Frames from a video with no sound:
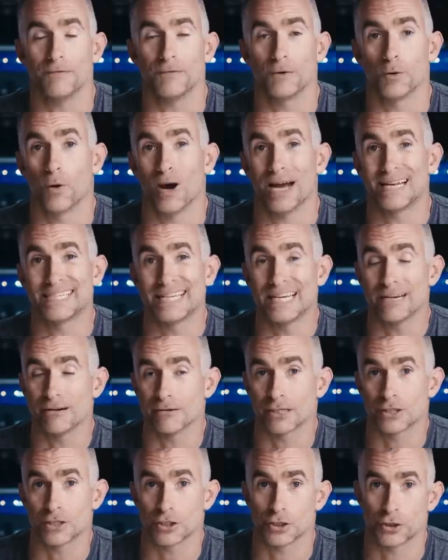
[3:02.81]
If your idea
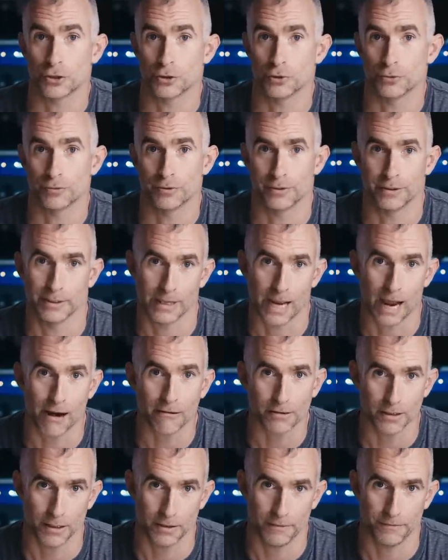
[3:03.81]
is to shoot
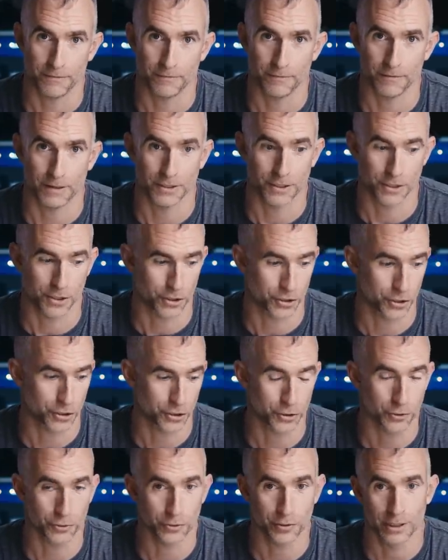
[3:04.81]
narrative, is to
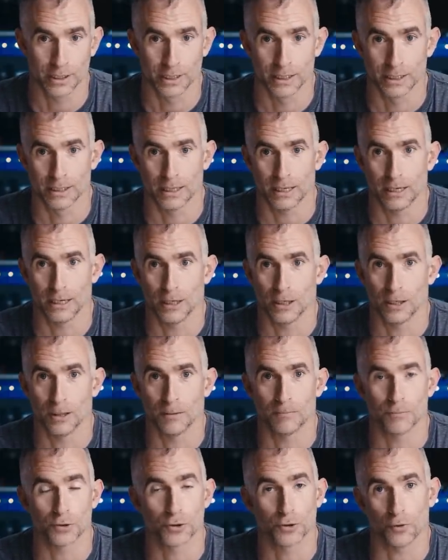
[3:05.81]
shoot
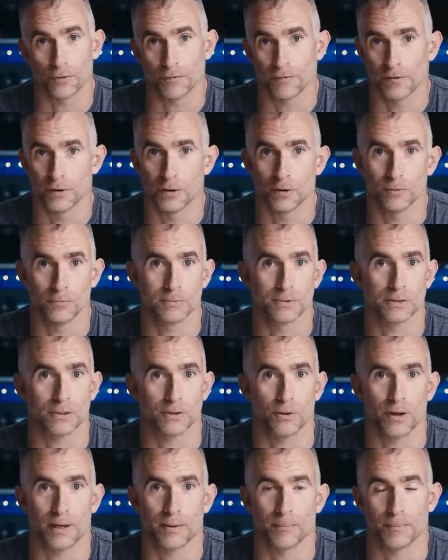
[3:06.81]
short
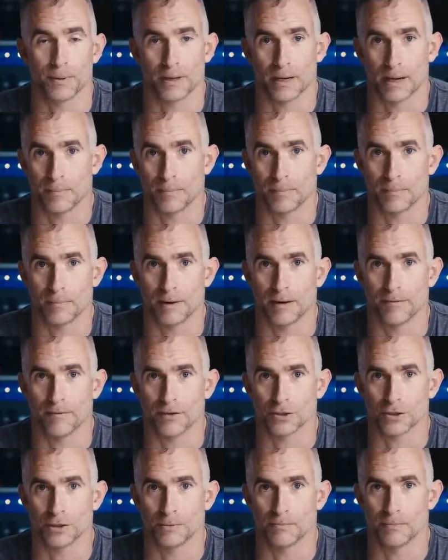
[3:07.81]
films and
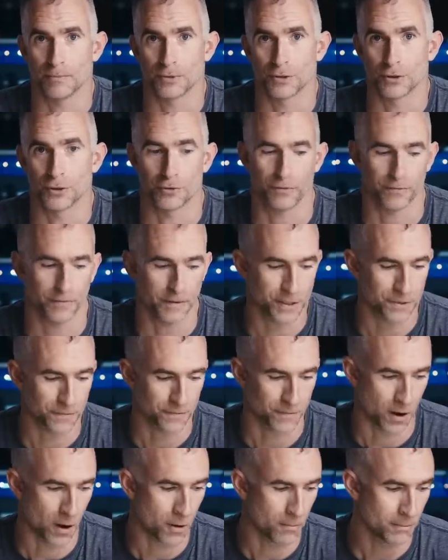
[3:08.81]
eventually shoot a feature
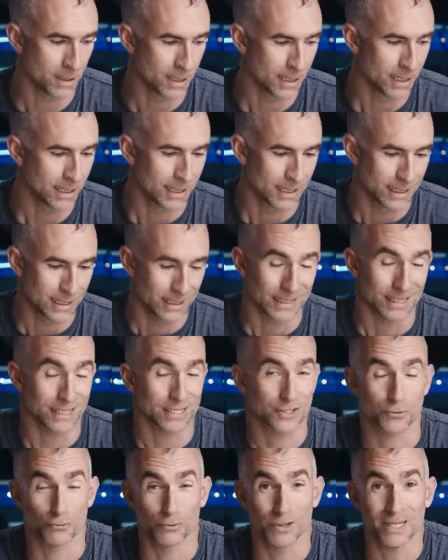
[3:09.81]
film,
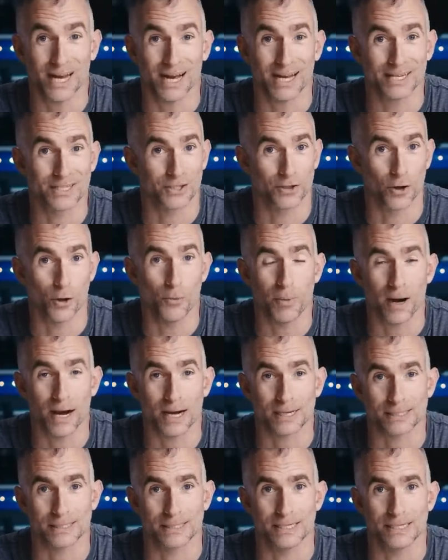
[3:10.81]
it's really hard to go
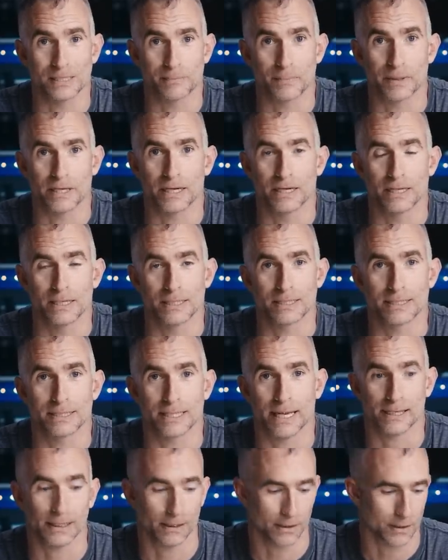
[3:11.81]
past these
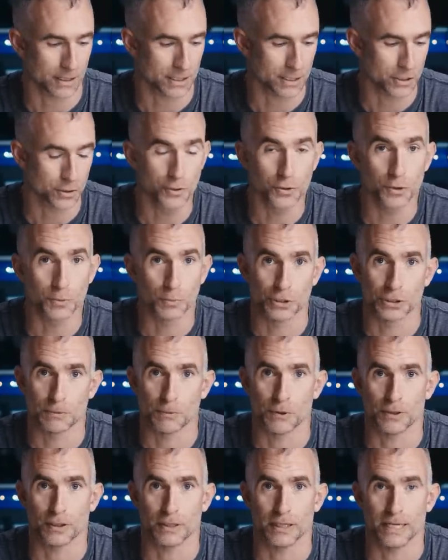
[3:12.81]
because as soon as you put
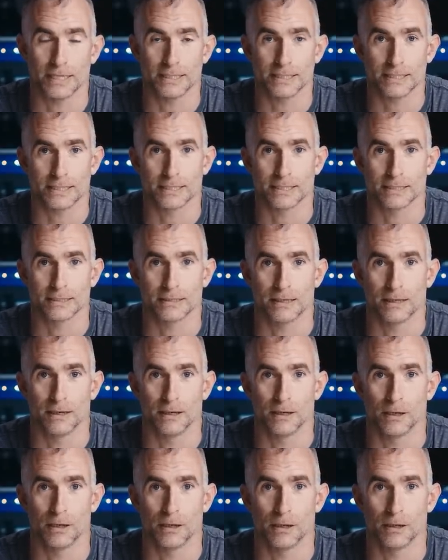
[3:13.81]
them on the lens,
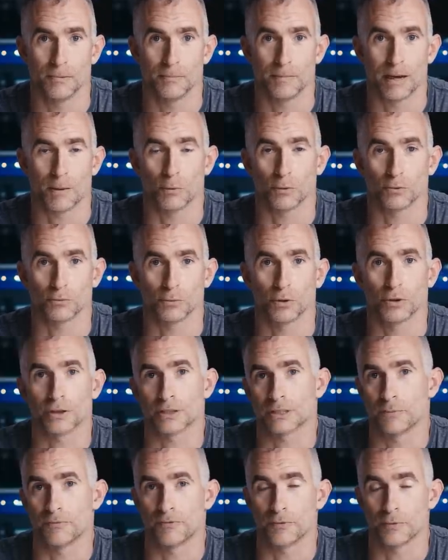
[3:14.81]
and we'll look
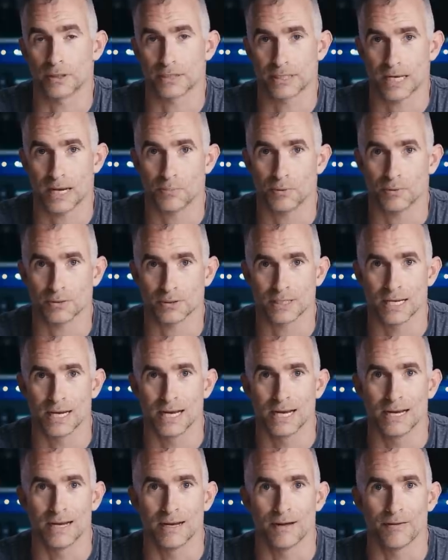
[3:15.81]
at some few examples,
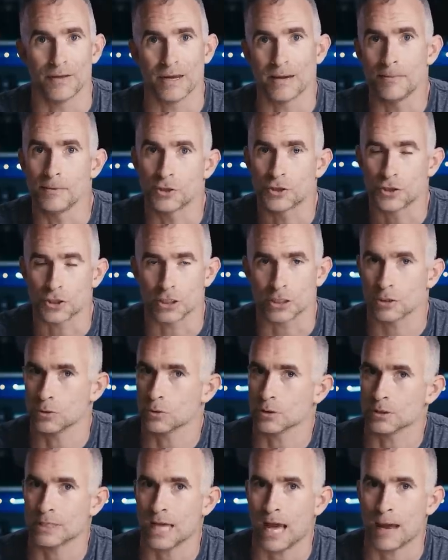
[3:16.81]
the image just
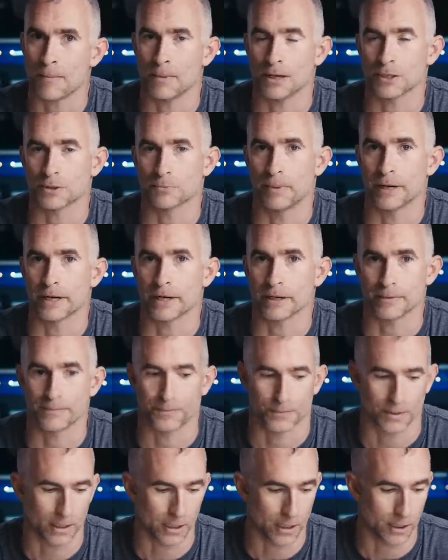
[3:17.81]
looks that much better.
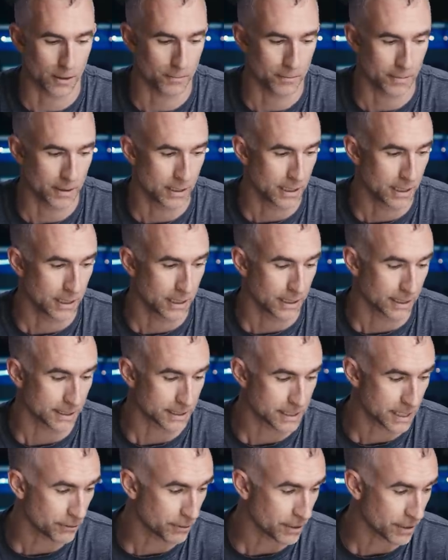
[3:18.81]

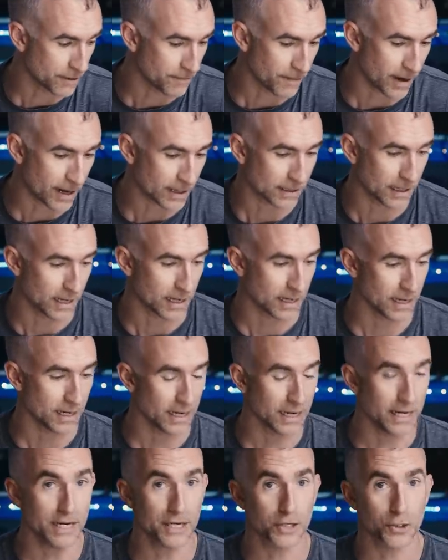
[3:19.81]
Considering the fact
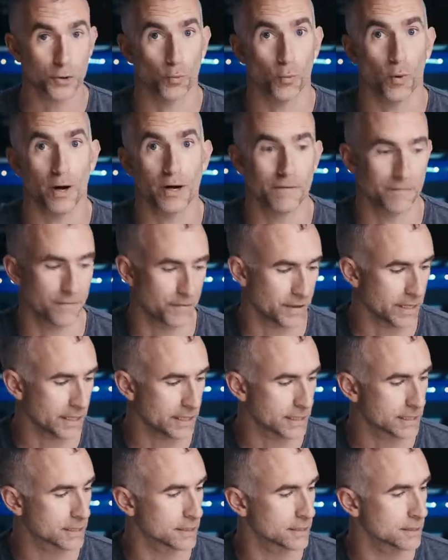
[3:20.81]
that each one of
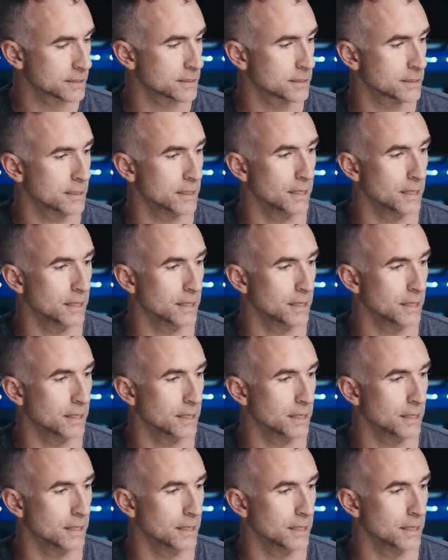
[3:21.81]
these